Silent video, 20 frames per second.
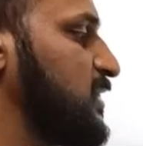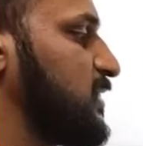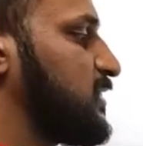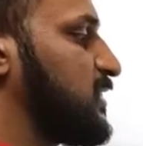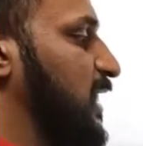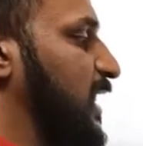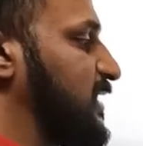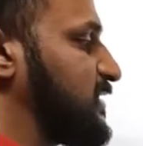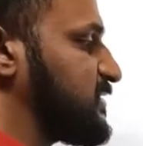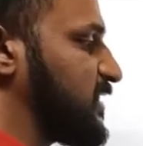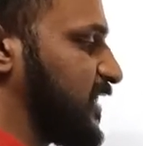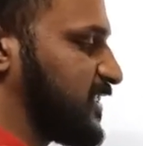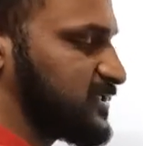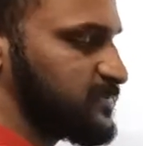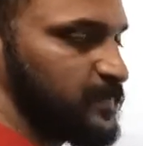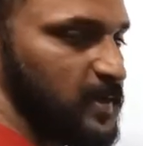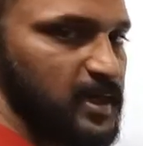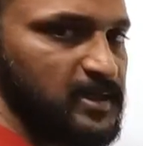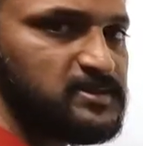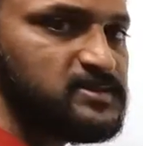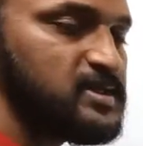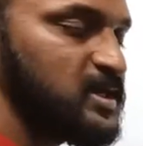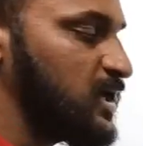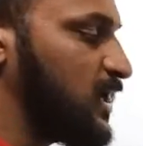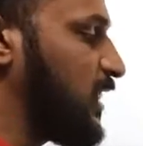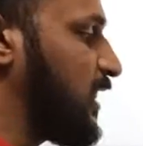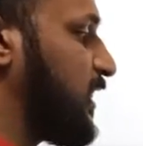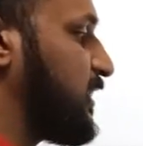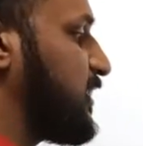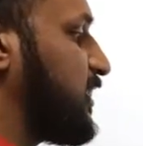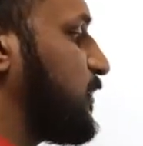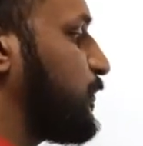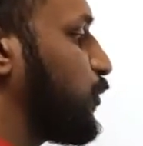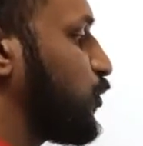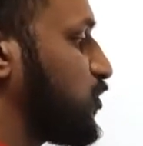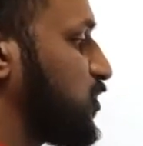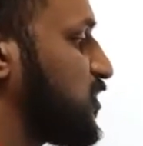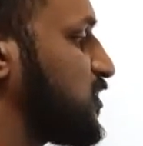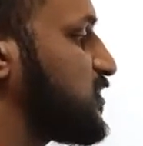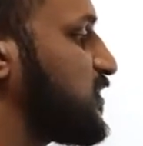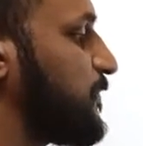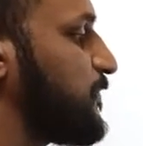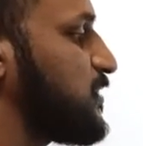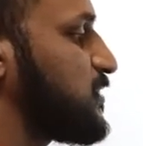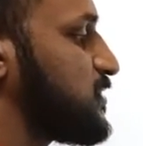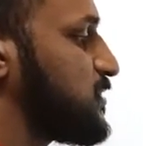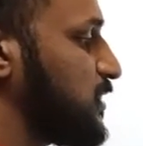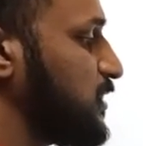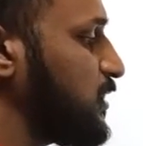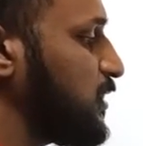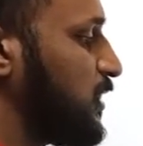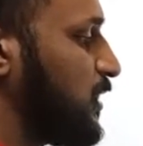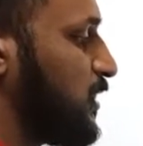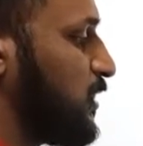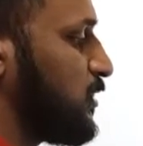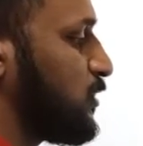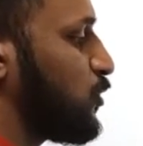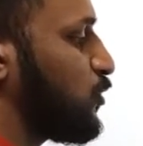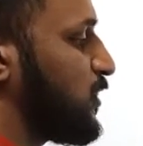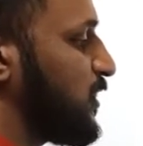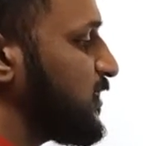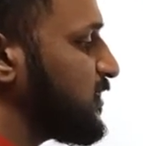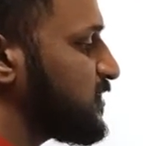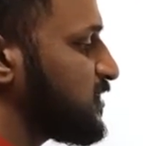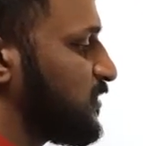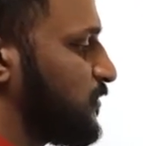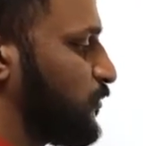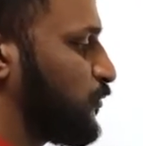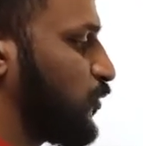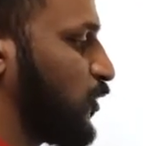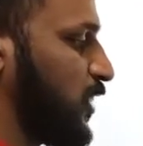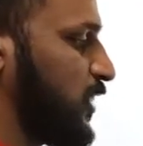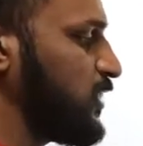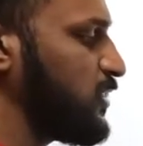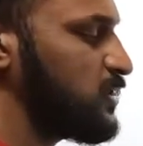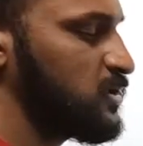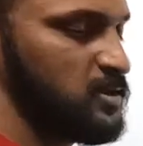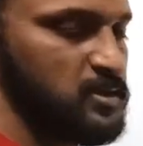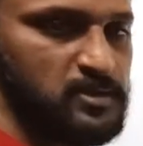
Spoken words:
gas expands and it pushes the piston to this point